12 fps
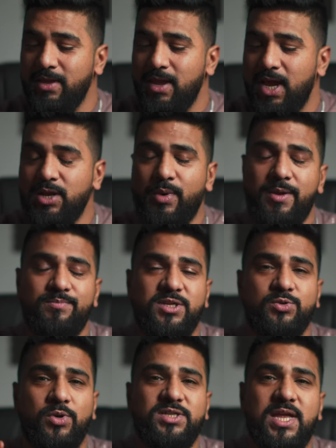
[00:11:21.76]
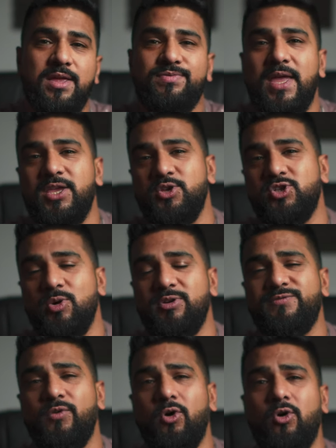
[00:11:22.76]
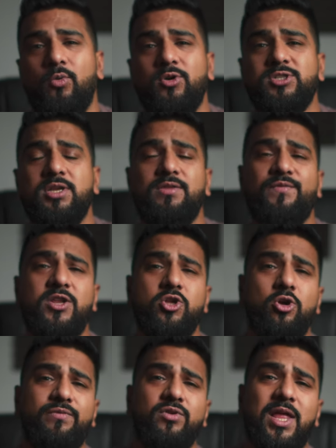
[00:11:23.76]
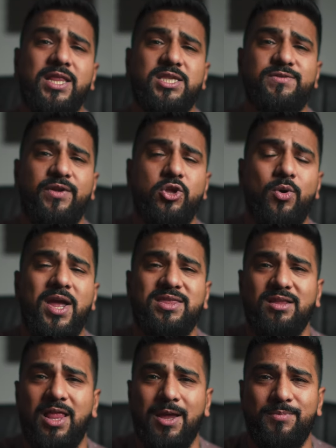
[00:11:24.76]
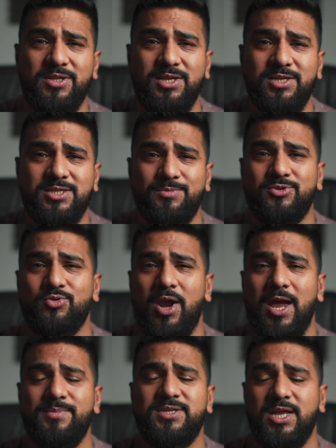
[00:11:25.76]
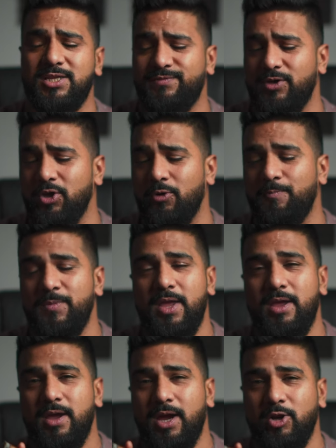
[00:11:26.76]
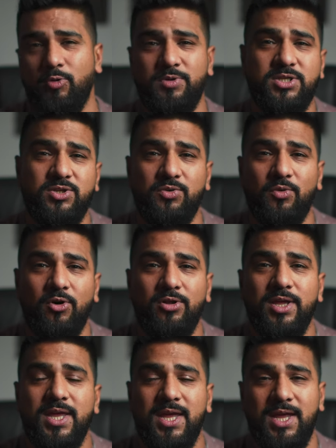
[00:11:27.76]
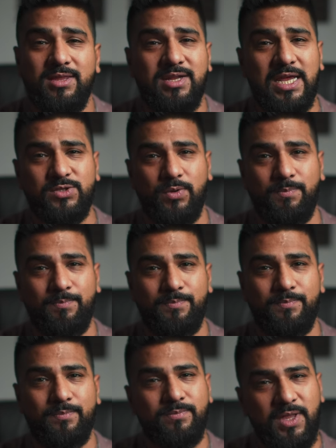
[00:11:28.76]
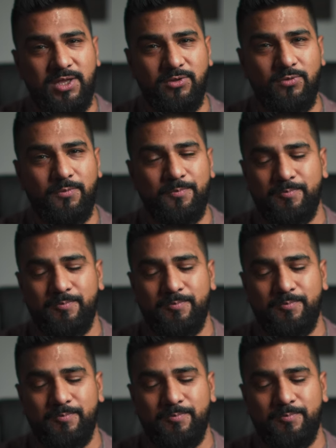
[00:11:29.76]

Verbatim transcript: Anyway, just want to say thank you so much for watching the video. If you like this video, hit the like button, subscribe, share this video, and I hope to see you all in the next one. Thank you.